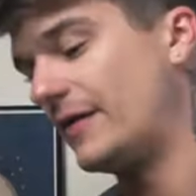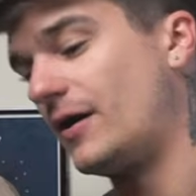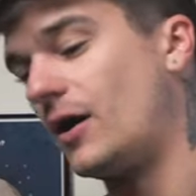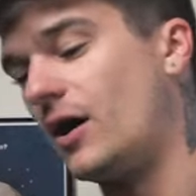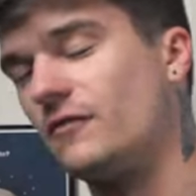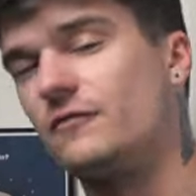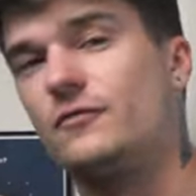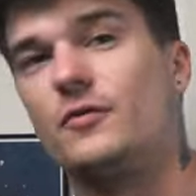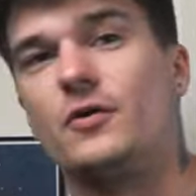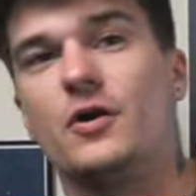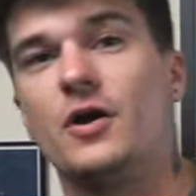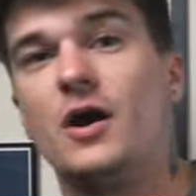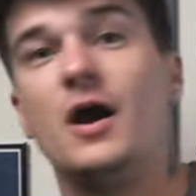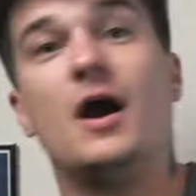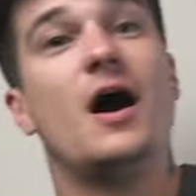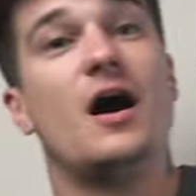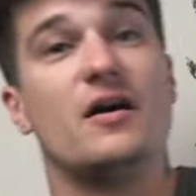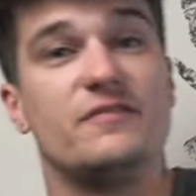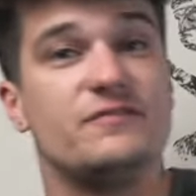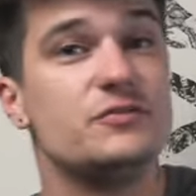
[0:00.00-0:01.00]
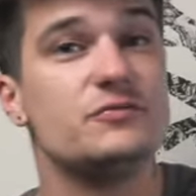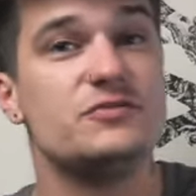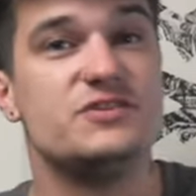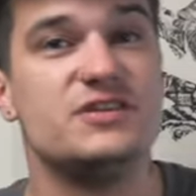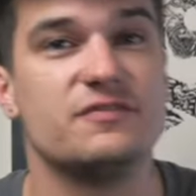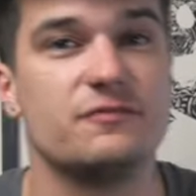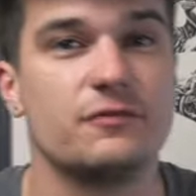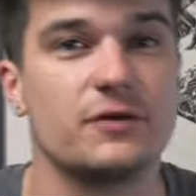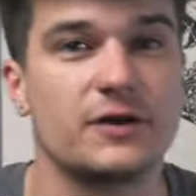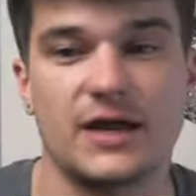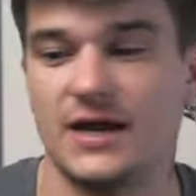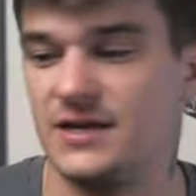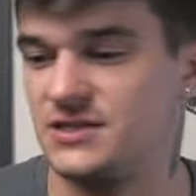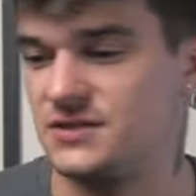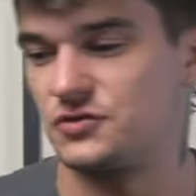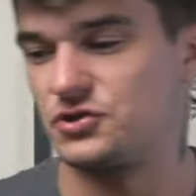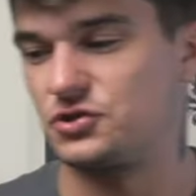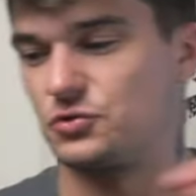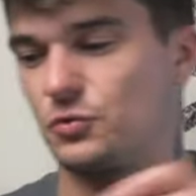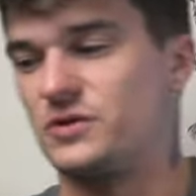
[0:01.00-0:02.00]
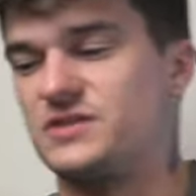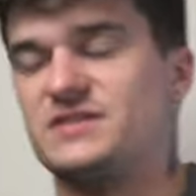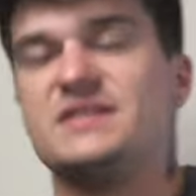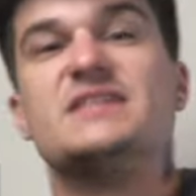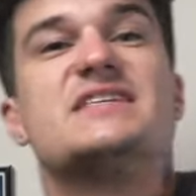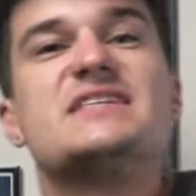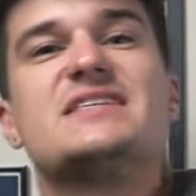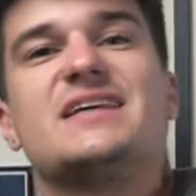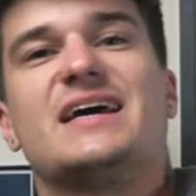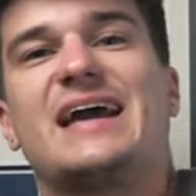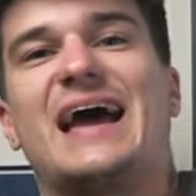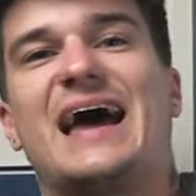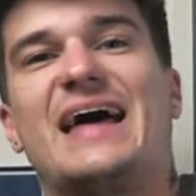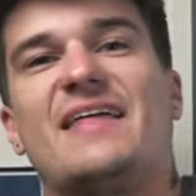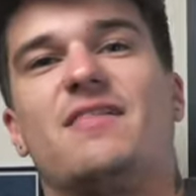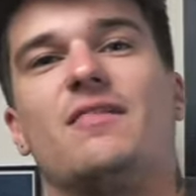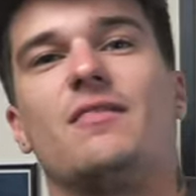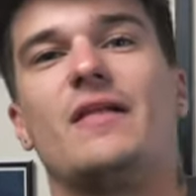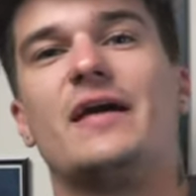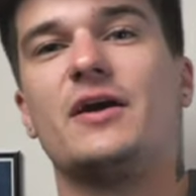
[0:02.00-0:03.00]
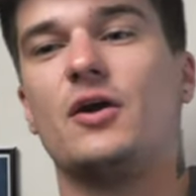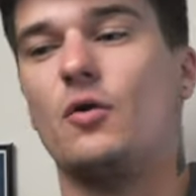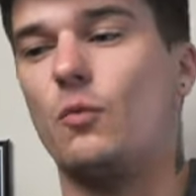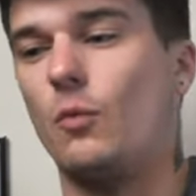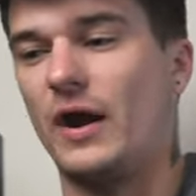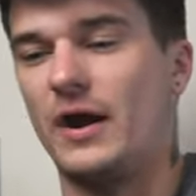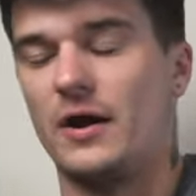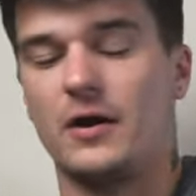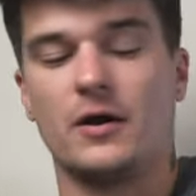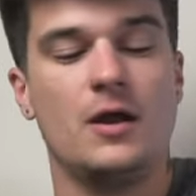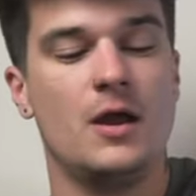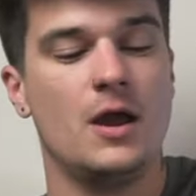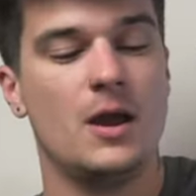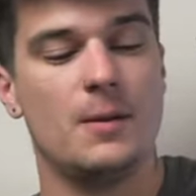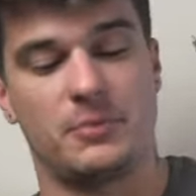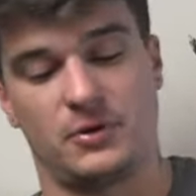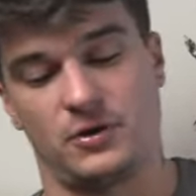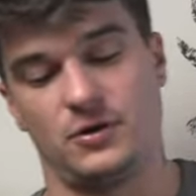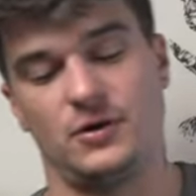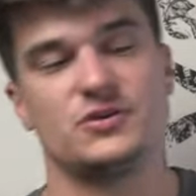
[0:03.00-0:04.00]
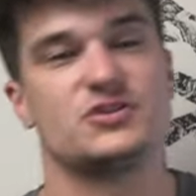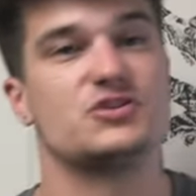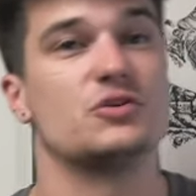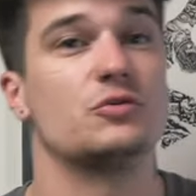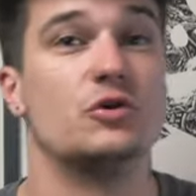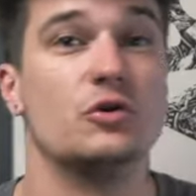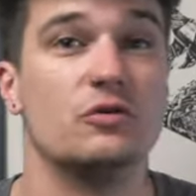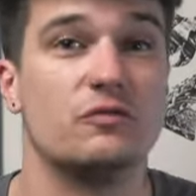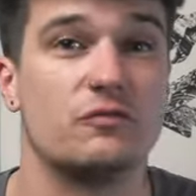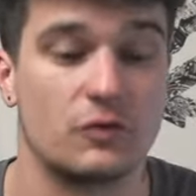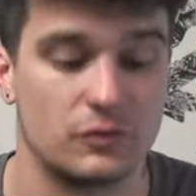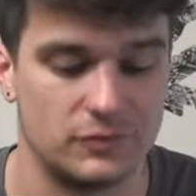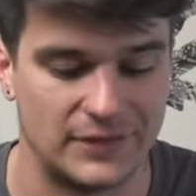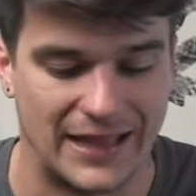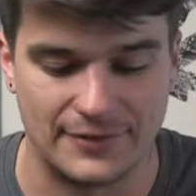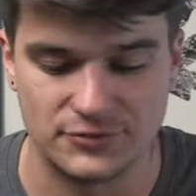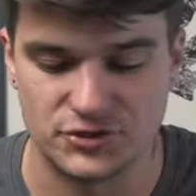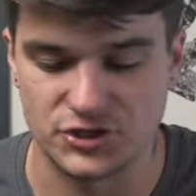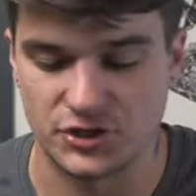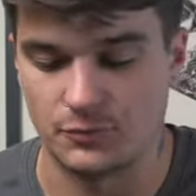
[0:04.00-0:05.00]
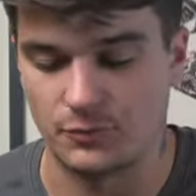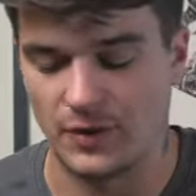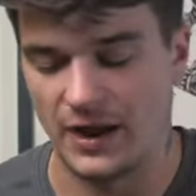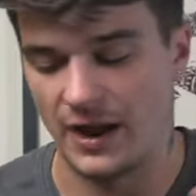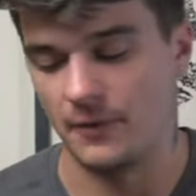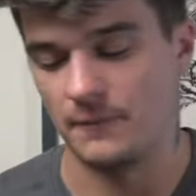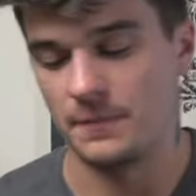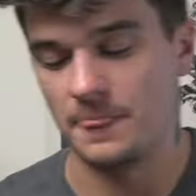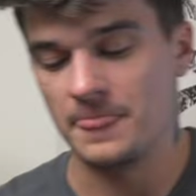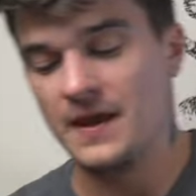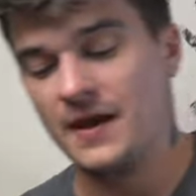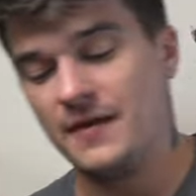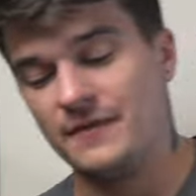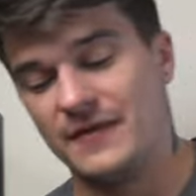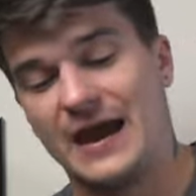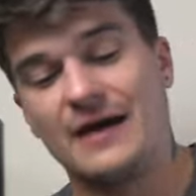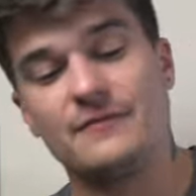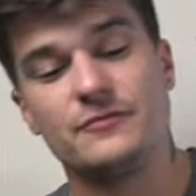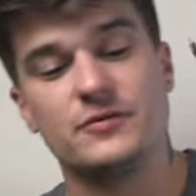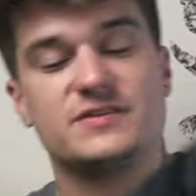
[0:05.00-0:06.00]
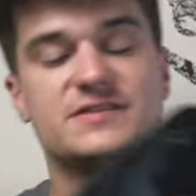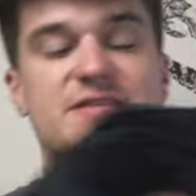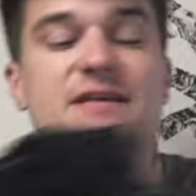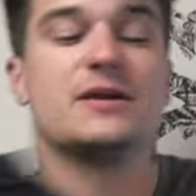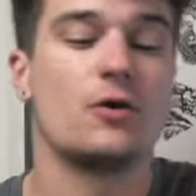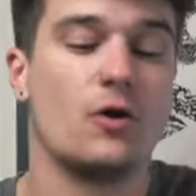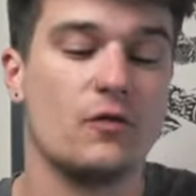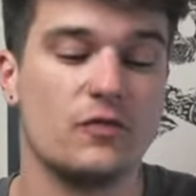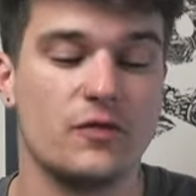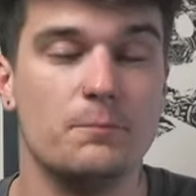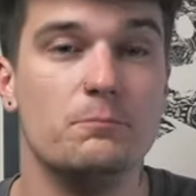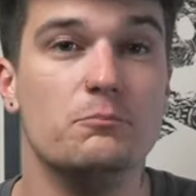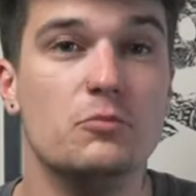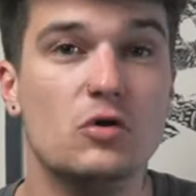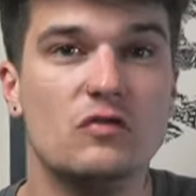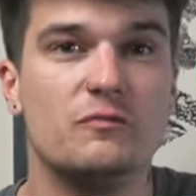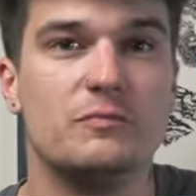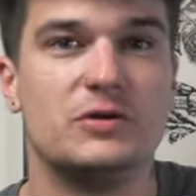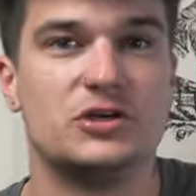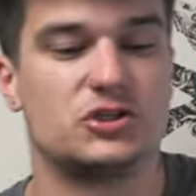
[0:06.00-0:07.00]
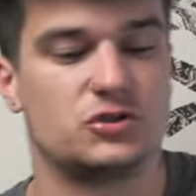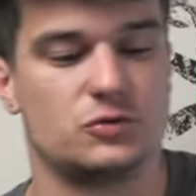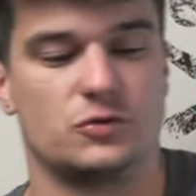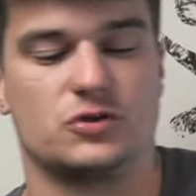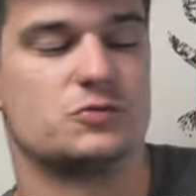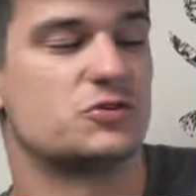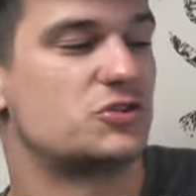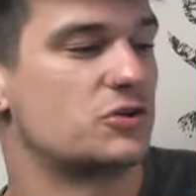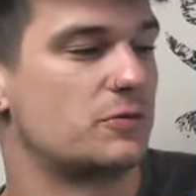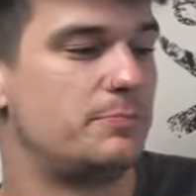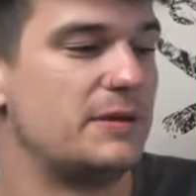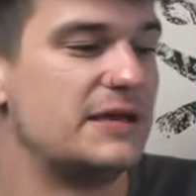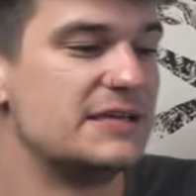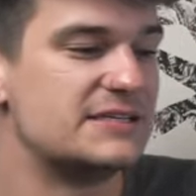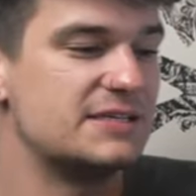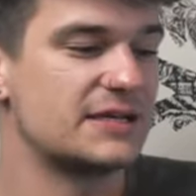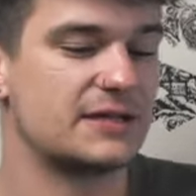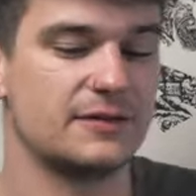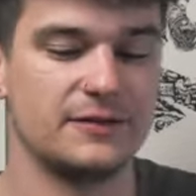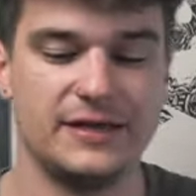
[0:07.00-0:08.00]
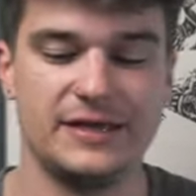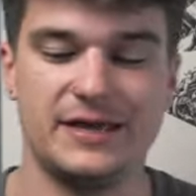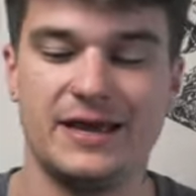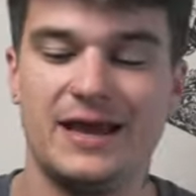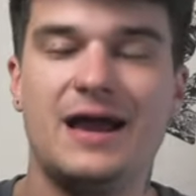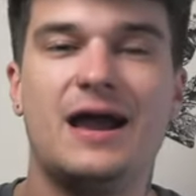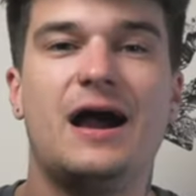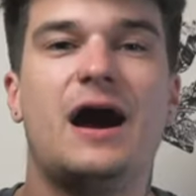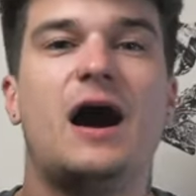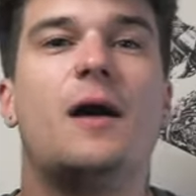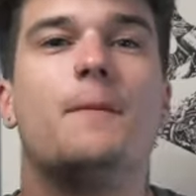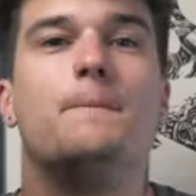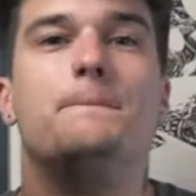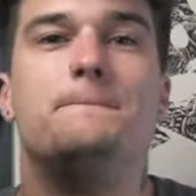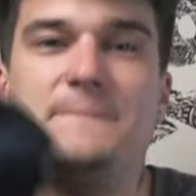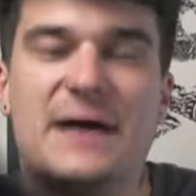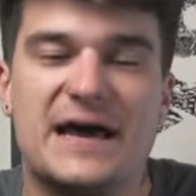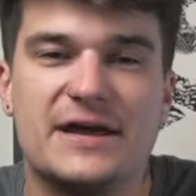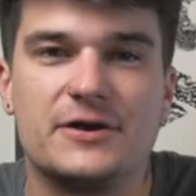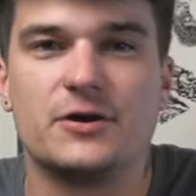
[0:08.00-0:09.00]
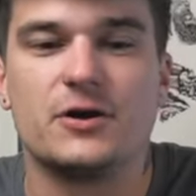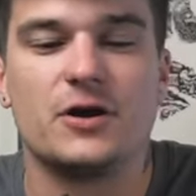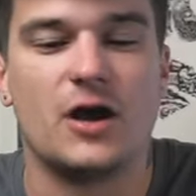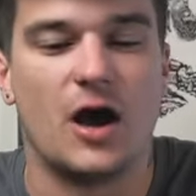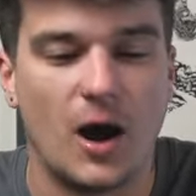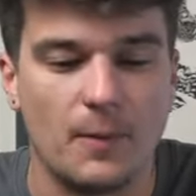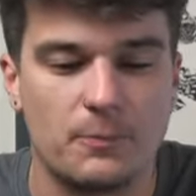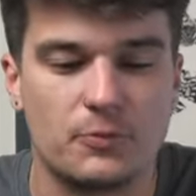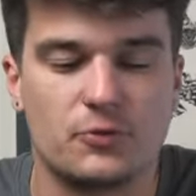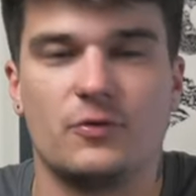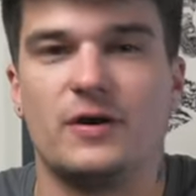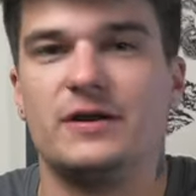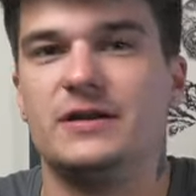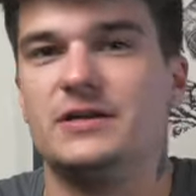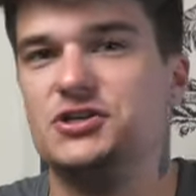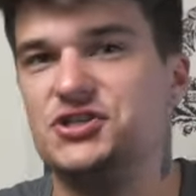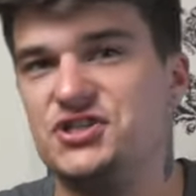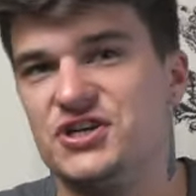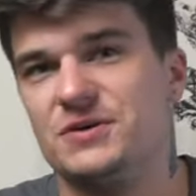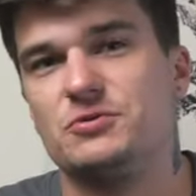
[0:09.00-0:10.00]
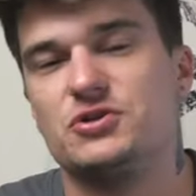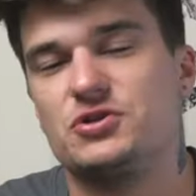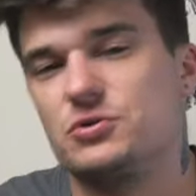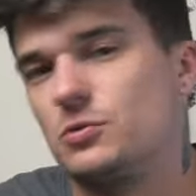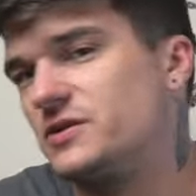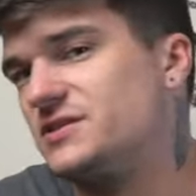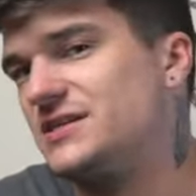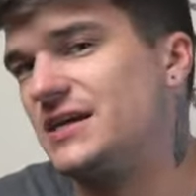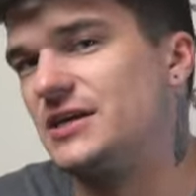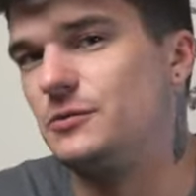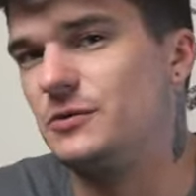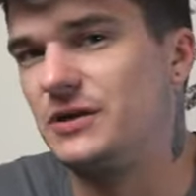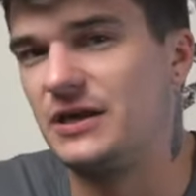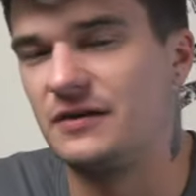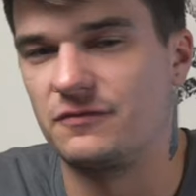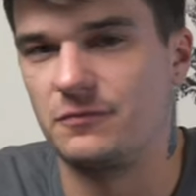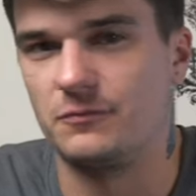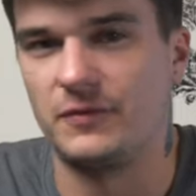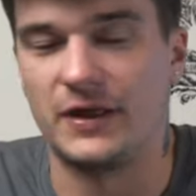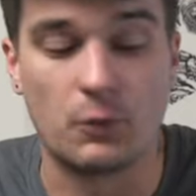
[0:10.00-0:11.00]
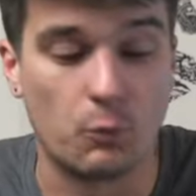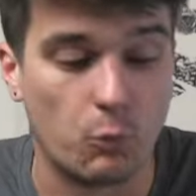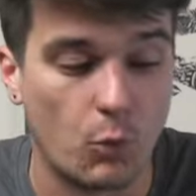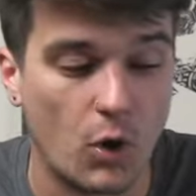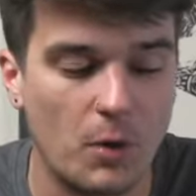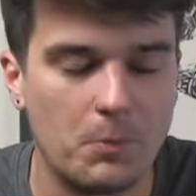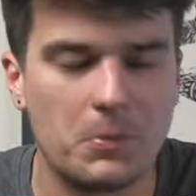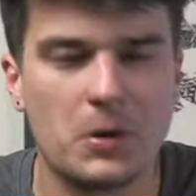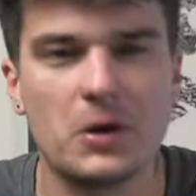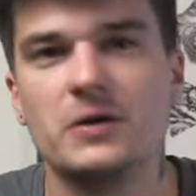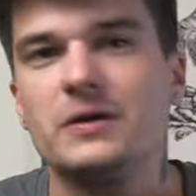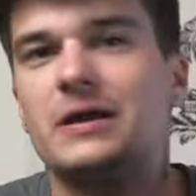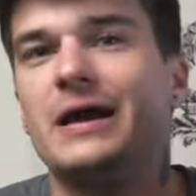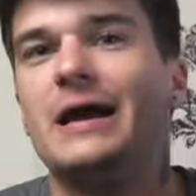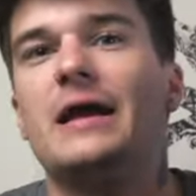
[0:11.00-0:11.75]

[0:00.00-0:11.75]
they offer a few different kinds of shorts. This is like athletic wear, but also good for lounging around. They have this thing called the movement shorts, which are basically a better upgraded gym shorts that you get from like Walmart.